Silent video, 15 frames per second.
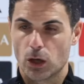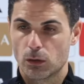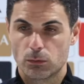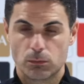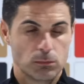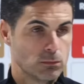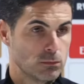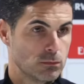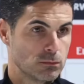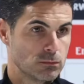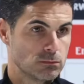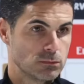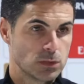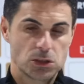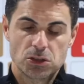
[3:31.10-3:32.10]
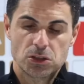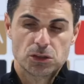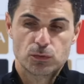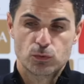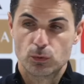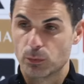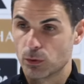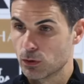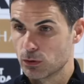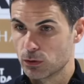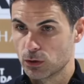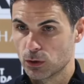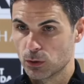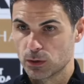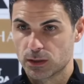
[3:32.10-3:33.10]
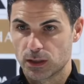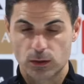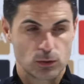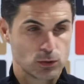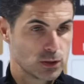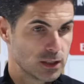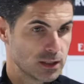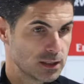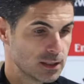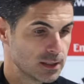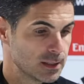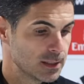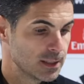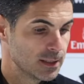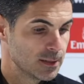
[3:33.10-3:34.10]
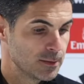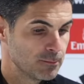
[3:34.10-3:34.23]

No. This is football, you know, circumstances